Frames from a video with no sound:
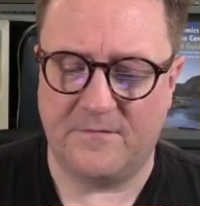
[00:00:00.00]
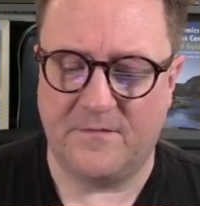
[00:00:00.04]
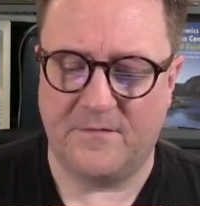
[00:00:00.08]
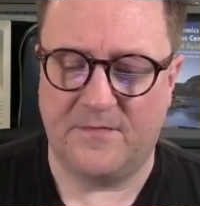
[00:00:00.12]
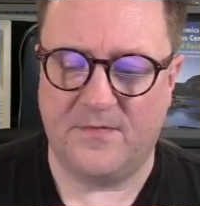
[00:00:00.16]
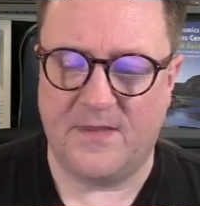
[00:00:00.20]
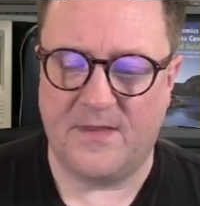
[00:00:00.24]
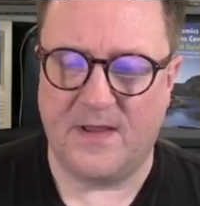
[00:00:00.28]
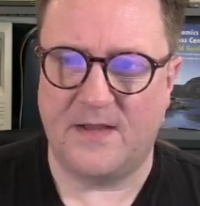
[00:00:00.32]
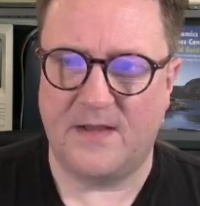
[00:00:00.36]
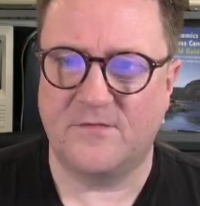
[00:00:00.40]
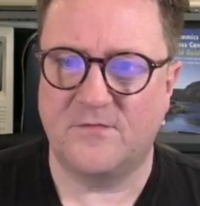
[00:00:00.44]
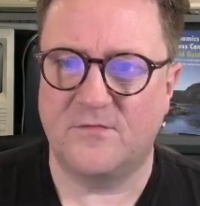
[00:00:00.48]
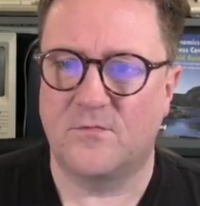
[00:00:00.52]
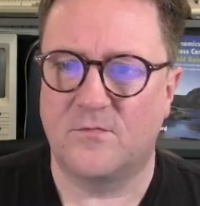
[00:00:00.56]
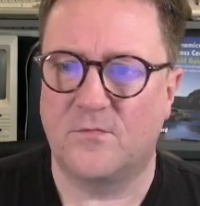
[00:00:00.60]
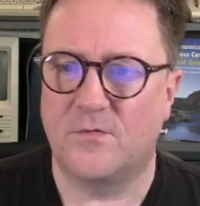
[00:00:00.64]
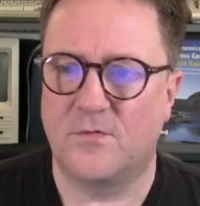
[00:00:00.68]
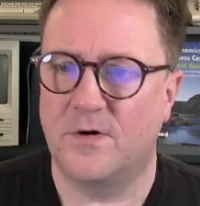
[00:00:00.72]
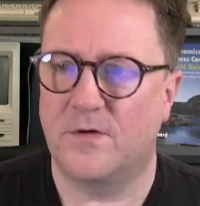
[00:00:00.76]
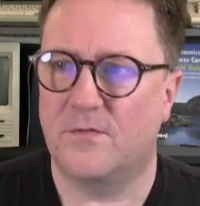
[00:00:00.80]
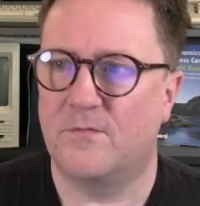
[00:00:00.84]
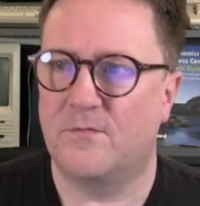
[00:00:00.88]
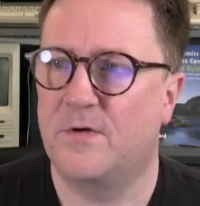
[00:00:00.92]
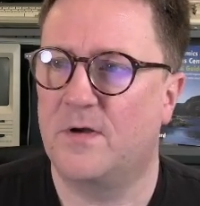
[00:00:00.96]
for that to
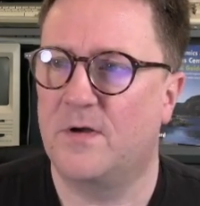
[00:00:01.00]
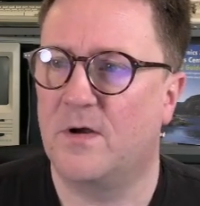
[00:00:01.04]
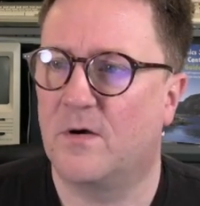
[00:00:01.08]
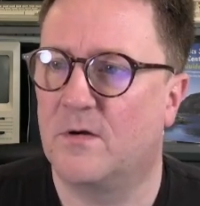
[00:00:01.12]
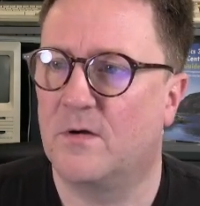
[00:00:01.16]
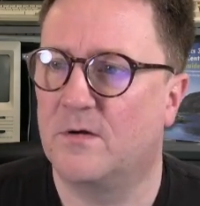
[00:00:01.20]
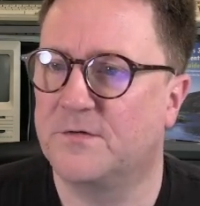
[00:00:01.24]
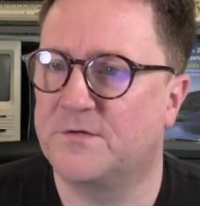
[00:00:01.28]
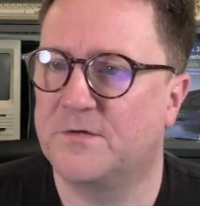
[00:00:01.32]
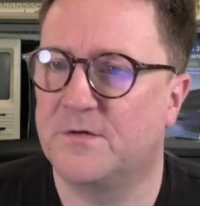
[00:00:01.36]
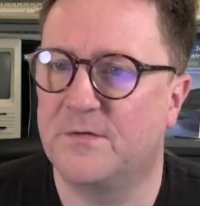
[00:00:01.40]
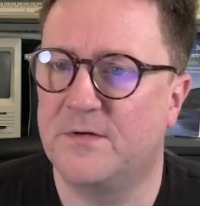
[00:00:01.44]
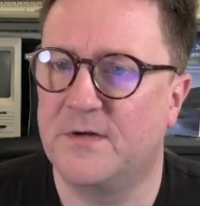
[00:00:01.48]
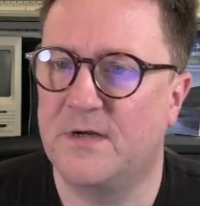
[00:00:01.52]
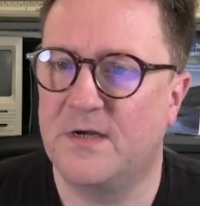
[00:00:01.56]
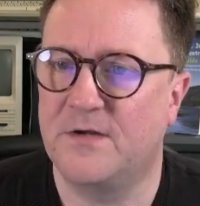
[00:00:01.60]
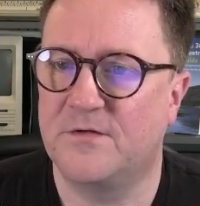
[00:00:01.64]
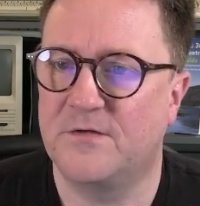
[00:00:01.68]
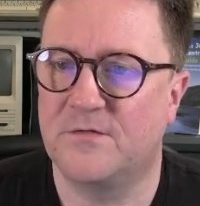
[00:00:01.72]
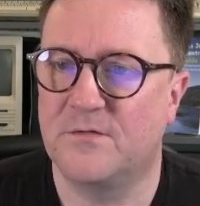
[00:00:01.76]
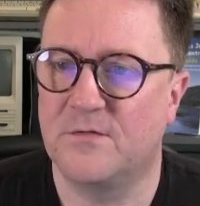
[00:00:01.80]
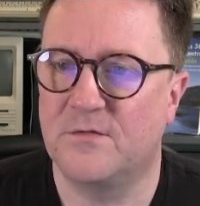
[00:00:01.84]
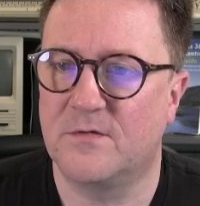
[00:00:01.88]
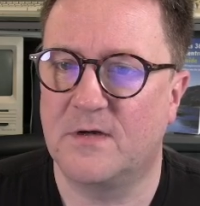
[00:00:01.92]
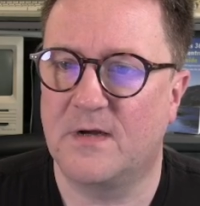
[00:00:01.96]
work, we also need
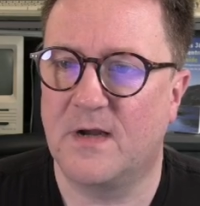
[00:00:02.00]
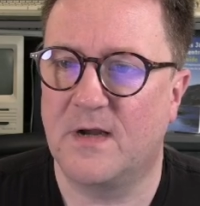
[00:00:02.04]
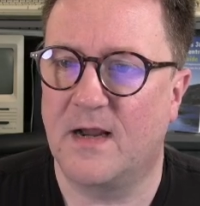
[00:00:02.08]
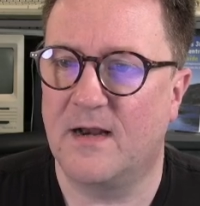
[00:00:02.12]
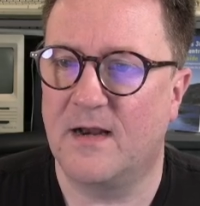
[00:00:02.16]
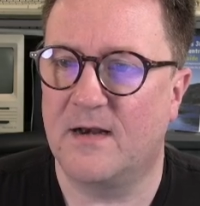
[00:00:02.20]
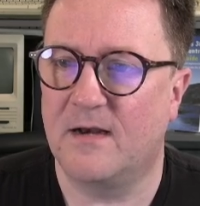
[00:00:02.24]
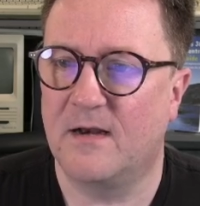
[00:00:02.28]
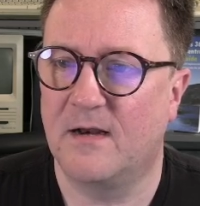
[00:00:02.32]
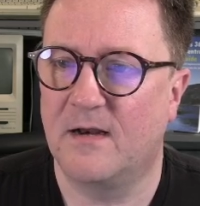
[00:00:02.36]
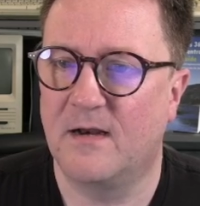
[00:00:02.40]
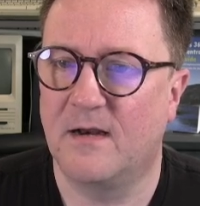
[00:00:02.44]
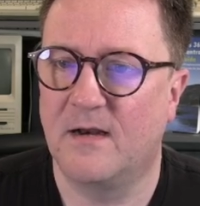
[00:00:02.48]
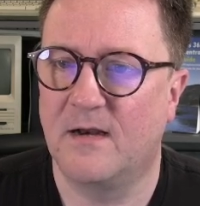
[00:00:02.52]
to get,